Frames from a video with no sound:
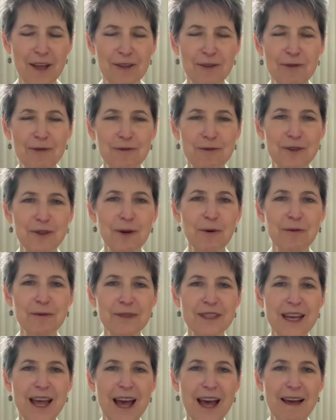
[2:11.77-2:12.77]
You
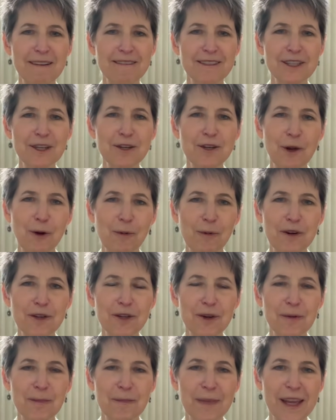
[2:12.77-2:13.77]
don't have to know what
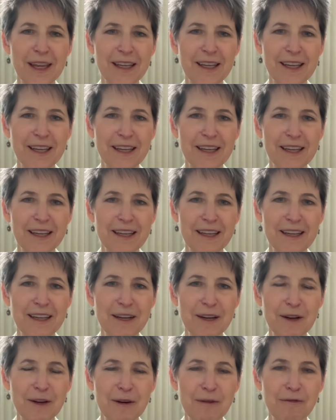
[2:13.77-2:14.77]
you're making
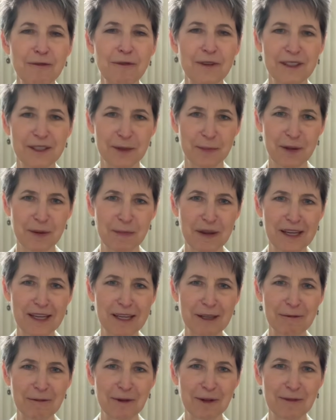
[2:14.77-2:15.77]
for it to be
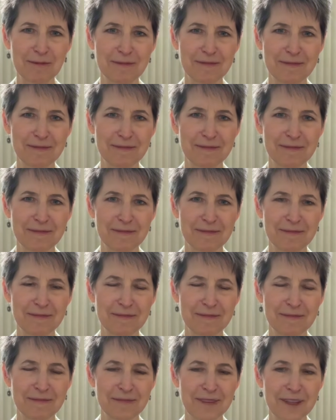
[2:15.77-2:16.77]
meaningful.
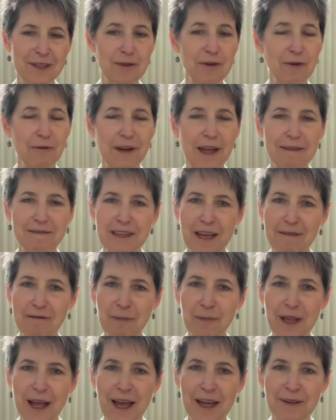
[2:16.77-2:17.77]
You don't have to have a
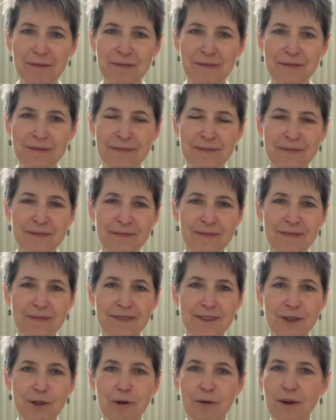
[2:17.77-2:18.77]
plan.
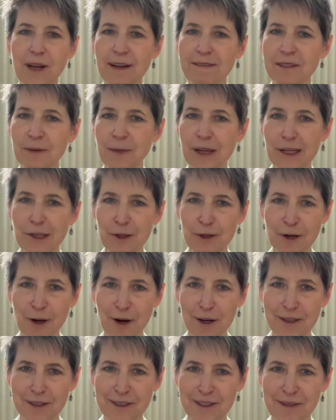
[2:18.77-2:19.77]
You don't have to make good
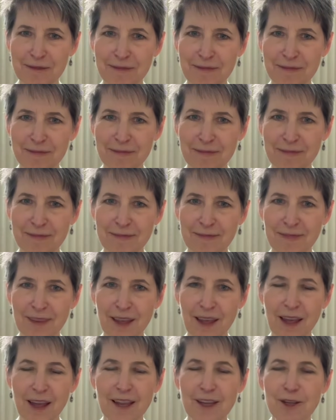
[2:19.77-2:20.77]
art.
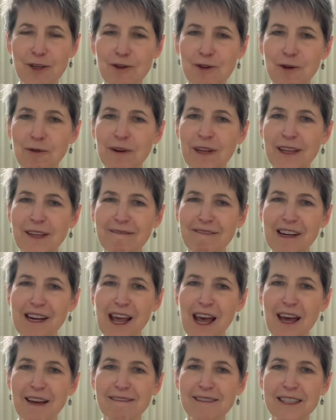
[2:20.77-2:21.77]
And you don't even
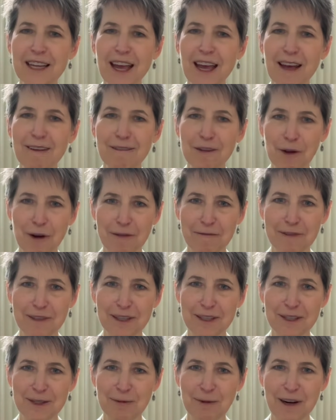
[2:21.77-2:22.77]
have to have
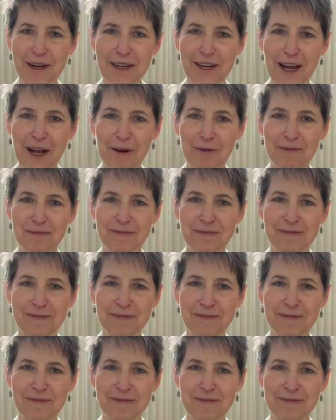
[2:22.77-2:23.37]
confidence right now.